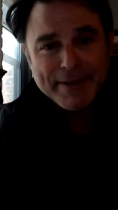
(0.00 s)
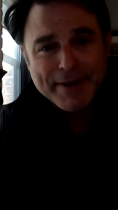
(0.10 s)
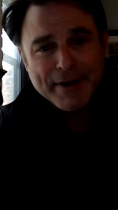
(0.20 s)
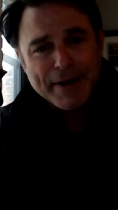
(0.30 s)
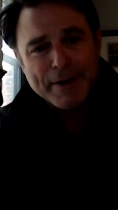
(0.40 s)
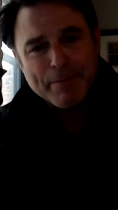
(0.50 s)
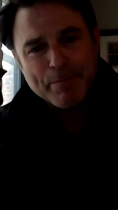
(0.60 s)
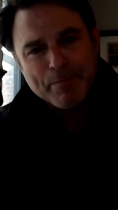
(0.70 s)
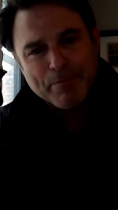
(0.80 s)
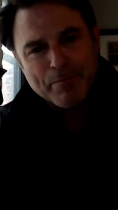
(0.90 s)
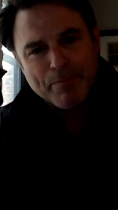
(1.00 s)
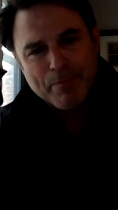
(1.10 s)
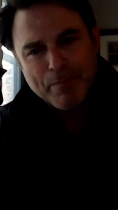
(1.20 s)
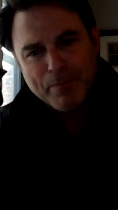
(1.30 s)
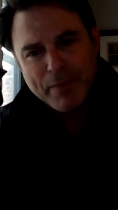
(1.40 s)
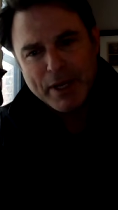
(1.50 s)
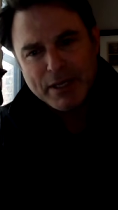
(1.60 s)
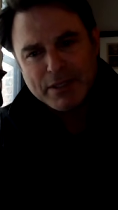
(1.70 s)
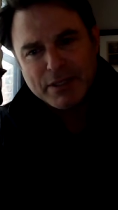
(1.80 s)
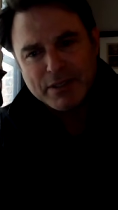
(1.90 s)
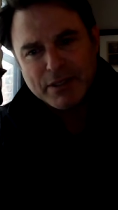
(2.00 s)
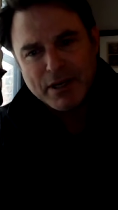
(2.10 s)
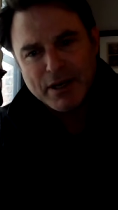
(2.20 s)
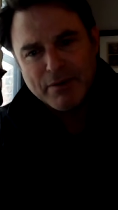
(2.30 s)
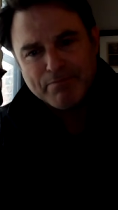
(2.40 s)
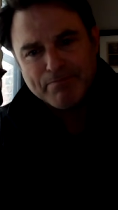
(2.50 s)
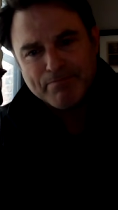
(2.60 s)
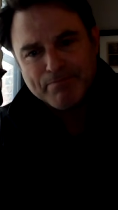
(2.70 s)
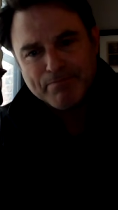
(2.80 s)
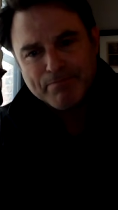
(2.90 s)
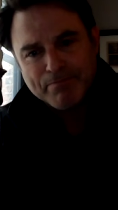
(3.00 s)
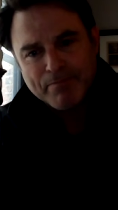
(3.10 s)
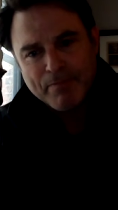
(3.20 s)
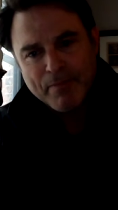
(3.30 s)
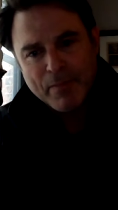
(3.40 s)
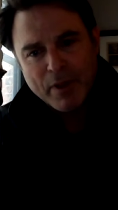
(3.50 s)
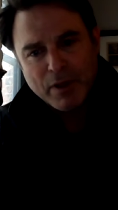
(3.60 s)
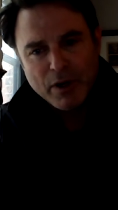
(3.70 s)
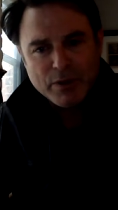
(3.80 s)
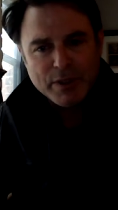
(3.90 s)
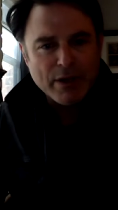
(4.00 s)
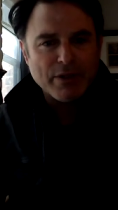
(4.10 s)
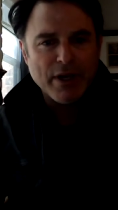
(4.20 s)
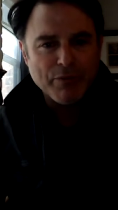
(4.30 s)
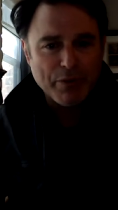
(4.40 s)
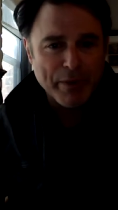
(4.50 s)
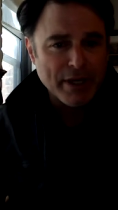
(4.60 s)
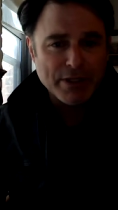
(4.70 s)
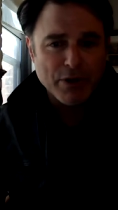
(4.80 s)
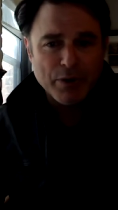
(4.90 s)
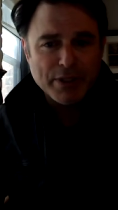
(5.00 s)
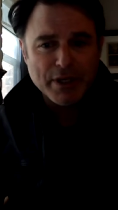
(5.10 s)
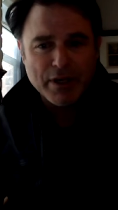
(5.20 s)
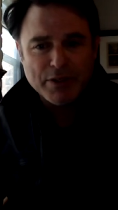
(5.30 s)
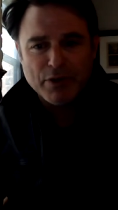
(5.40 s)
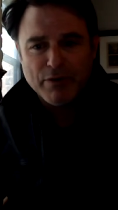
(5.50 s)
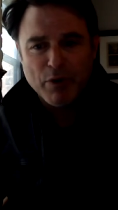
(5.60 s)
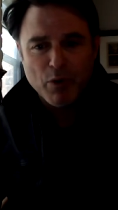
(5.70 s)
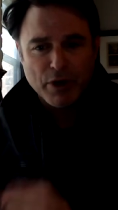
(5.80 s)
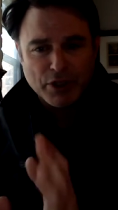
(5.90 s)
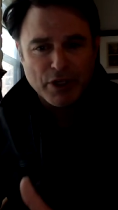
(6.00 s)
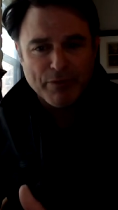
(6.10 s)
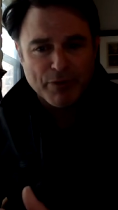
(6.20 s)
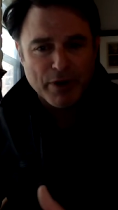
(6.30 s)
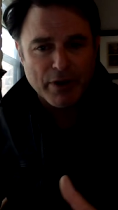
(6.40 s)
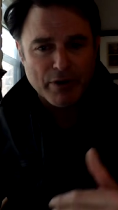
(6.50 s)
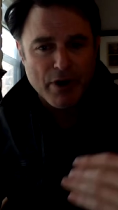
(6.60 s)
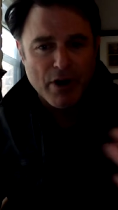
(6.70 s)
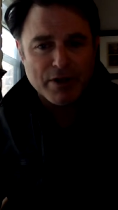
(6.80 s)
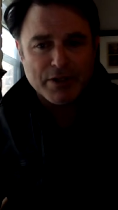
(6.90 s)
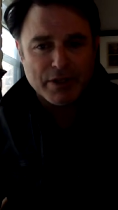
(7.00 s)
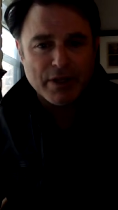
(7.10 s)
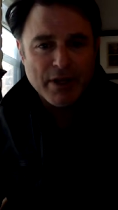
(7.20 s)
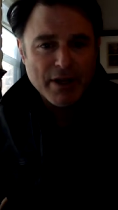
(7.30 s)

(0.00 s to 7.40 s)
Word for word: Um, it's um, you know downtime for me is always a sort of a workshop for other arts.